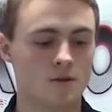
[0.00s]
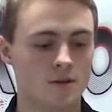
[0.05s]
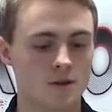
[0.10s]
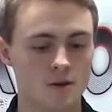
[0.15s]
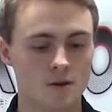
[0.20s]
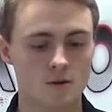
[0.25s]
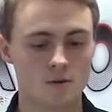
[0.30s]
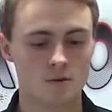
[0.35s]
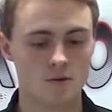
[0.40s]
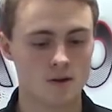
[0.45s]

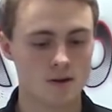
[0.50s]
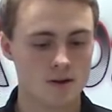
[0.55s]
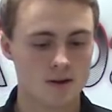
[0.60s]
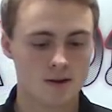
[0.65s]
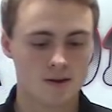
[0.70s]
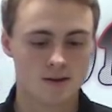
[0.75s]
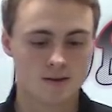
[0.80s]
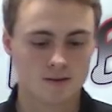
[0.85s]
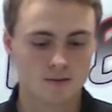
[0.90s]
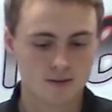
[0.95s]
new,
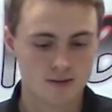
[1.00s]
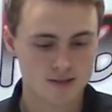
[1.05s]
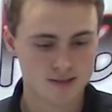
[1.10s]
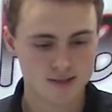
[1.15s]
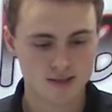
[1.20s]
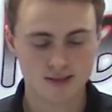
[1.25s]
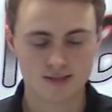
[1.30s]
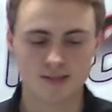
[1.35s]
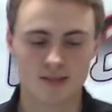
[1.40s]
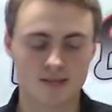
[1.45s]

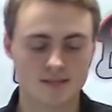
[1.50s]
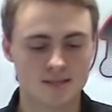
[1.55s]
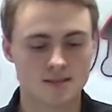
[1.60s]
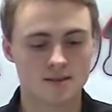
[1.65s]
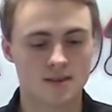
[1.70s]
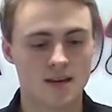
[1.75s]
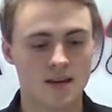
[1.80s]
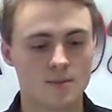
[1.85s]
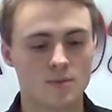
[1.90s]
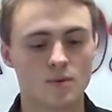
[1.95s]
6S
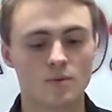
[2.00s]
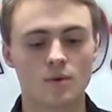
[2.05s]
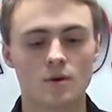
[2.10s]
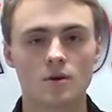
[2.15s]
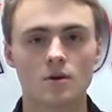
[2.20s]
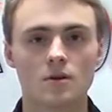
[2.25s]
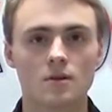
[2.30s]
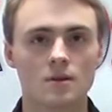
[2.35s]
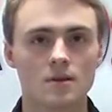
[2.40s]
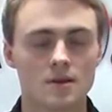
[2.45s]

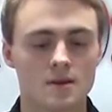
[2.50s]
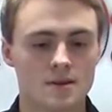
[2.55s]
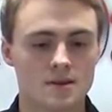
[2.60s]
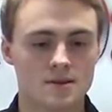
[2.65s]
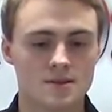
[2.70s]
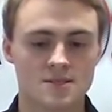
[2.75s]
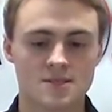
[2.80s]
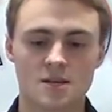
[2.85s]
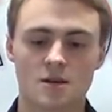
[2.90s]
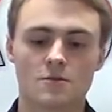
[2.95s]
capable,
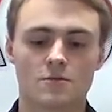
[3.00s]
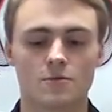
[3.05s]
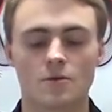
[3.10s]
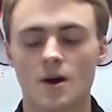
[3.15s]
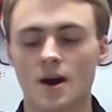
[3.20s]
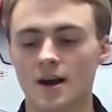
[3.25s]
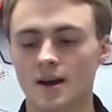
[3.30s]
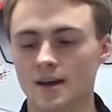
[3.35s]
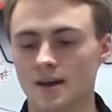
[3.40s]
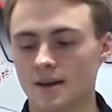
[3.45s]

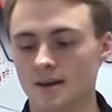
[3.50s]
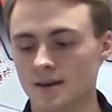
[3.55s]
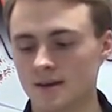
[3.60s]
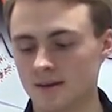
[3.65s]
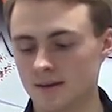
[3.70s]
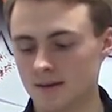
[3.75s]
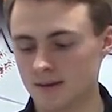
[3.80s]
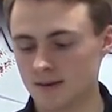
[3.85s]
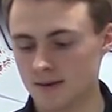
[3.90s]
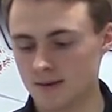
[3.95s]
self-riding,